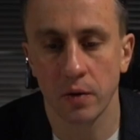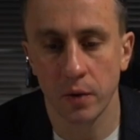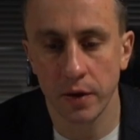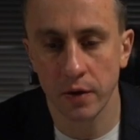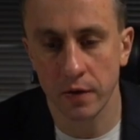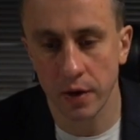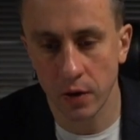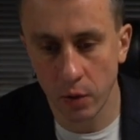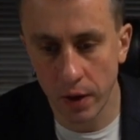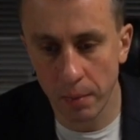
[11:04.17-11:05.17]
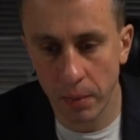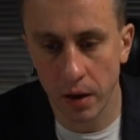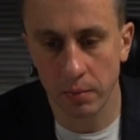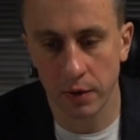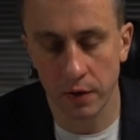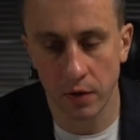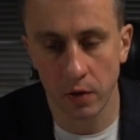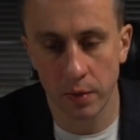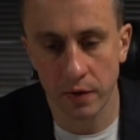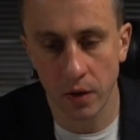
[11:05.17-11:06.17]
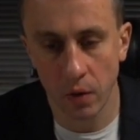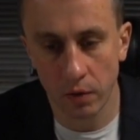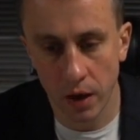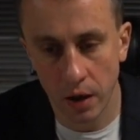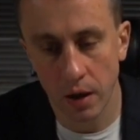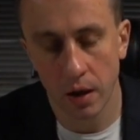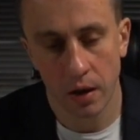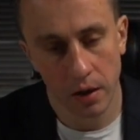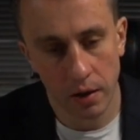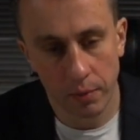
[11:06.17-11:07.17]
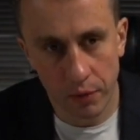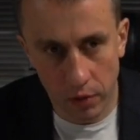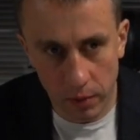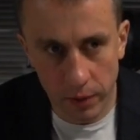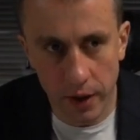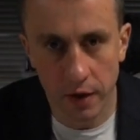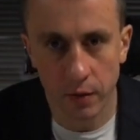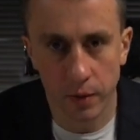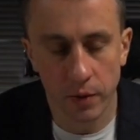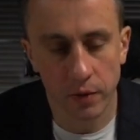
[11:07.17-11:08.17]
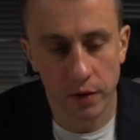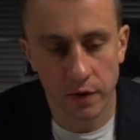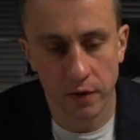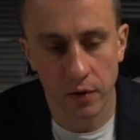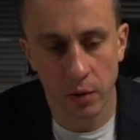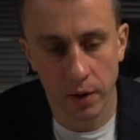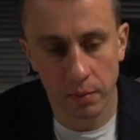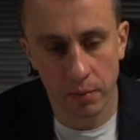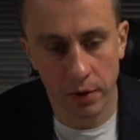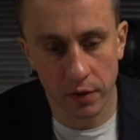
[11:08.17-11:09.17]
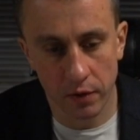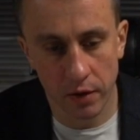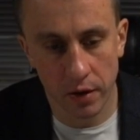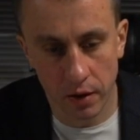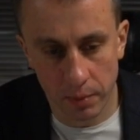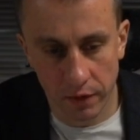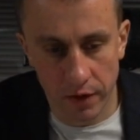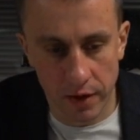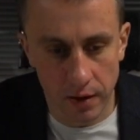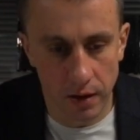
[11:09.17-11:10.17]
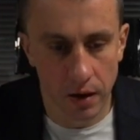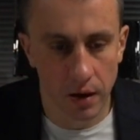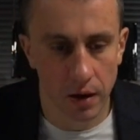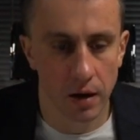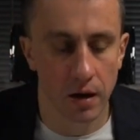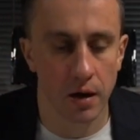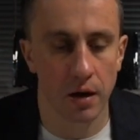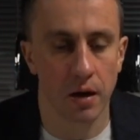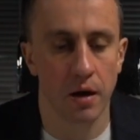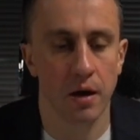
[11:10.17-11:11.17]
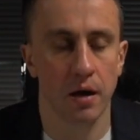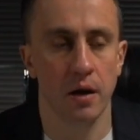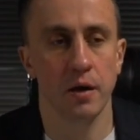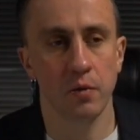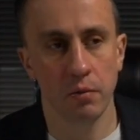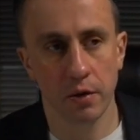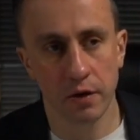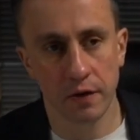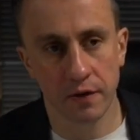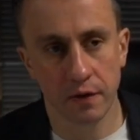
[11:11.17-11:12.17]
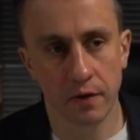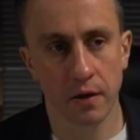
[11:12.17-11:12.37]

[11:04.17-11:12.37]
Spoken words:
Twitter you said November, but it's almost over. Probably yes, we won't list it in November because there are a couple of days. It will be listed.